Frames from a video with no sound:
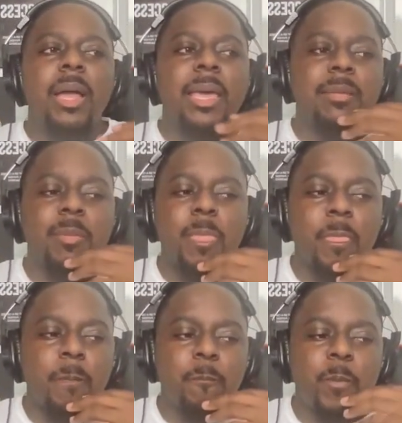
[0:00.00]
And
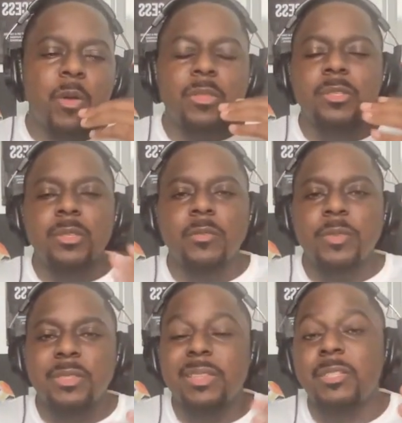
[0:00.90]
on the
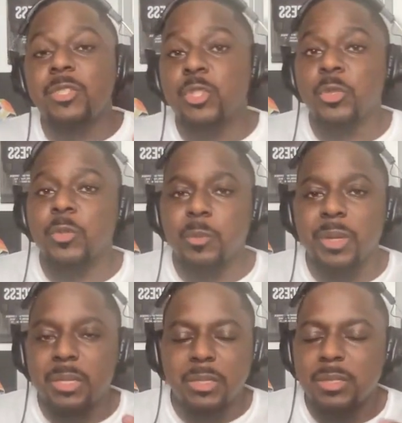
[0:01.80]
surface, that's true.
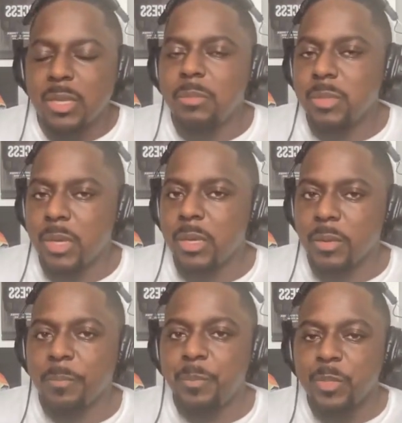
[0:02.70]
But at the same
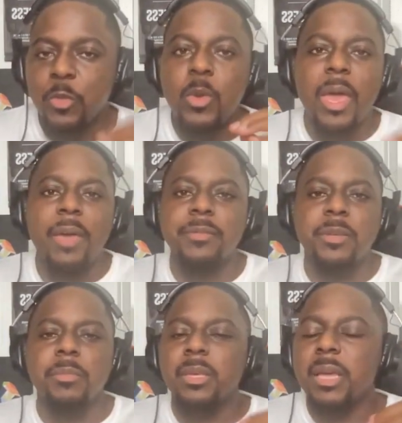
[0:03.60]
time, you have
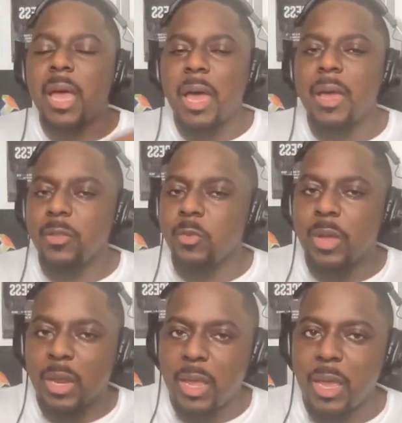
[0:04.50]
something I do
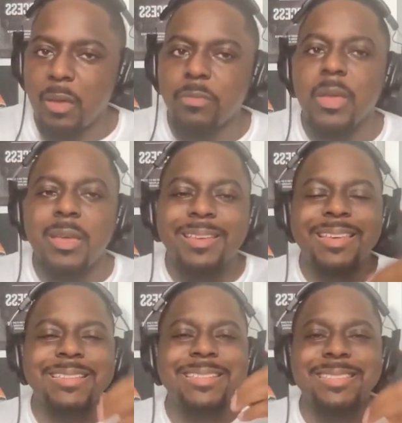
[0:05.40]
not have
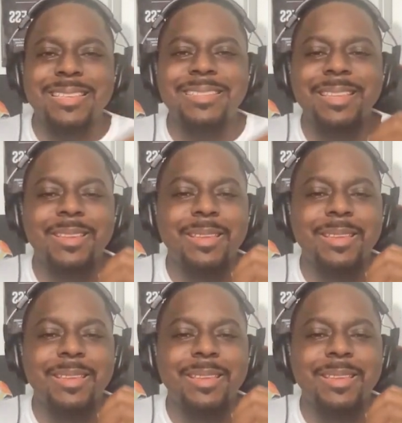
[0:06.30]
consistent,